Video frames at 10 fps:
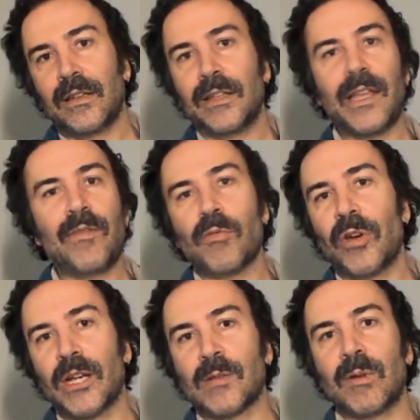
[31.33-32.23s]
Never
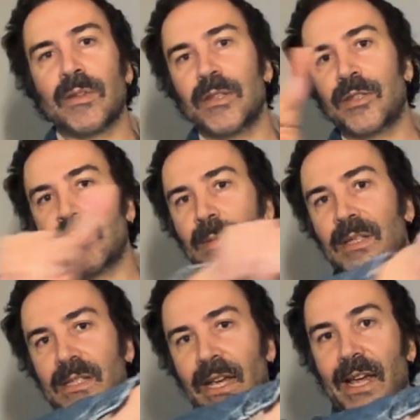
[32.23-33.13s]
works when YouTubers
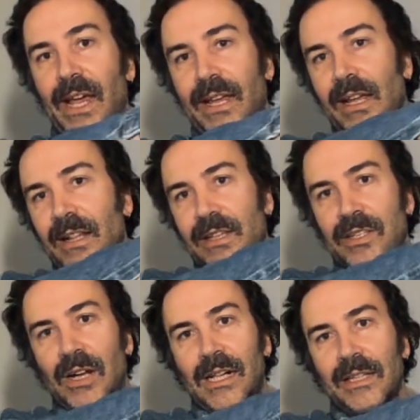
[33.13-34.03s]
say the
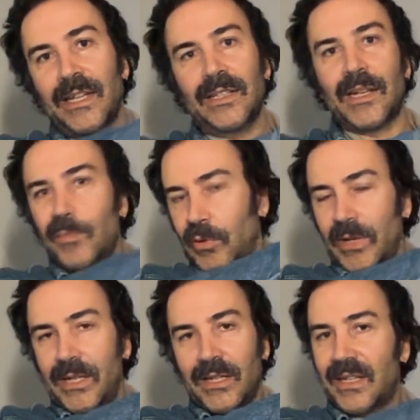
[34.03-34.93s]
tile thing and they
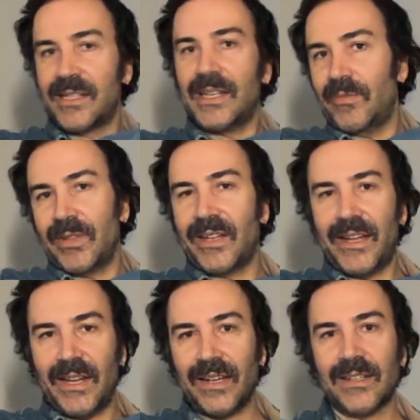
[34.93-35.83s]
point and it's never
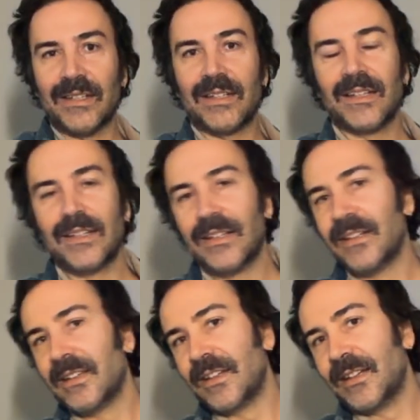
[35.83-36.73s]
there.
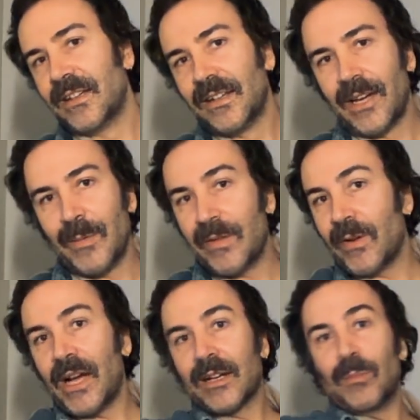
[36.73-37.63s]
I mean, if
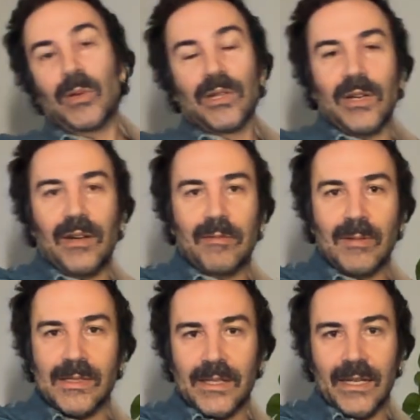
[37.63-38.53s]
I can pull it off,
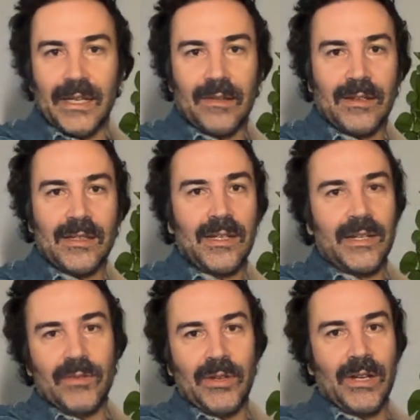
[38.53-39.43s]
we'll see, because I don't
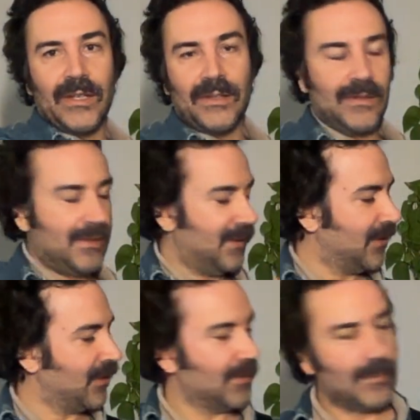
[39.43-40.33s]
even know how to use
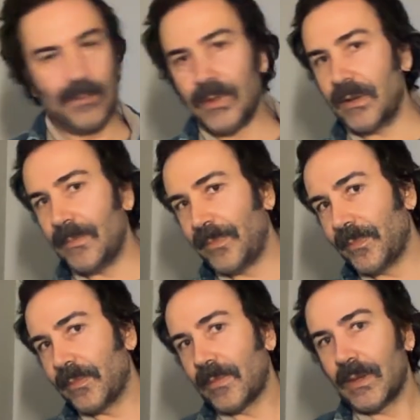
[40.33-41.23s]
YouTube, but
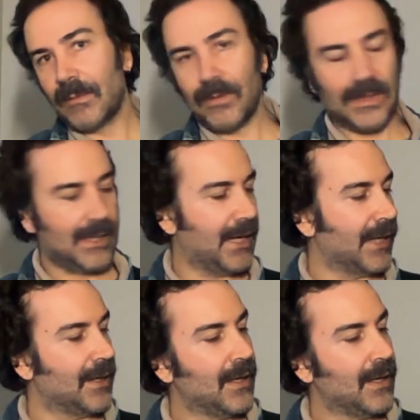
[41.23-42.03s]
we'll see.